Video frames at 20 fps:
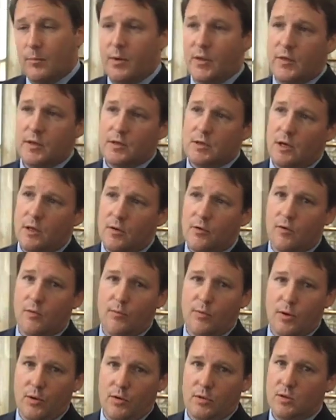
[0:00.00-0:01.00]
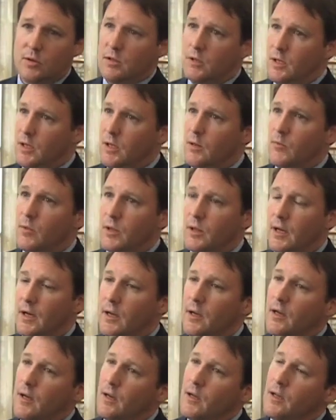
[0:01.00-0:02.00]
But this other approach and team with
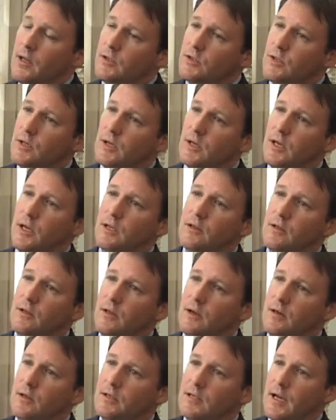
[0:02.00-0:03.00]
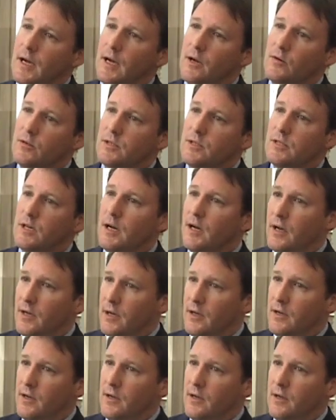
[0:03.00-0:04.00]
that allows you to take the lungs
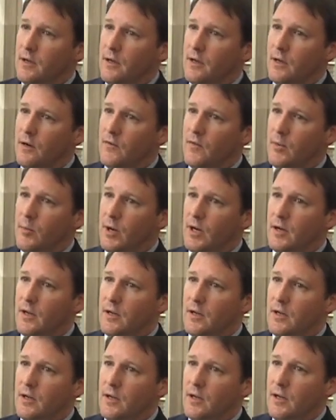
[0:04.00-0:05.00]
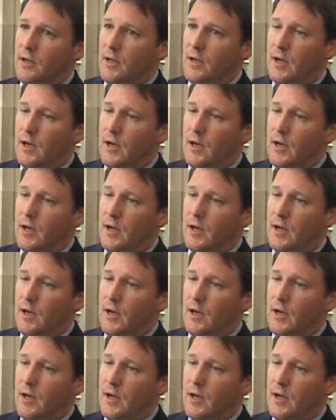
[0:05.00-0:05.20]
outside of the body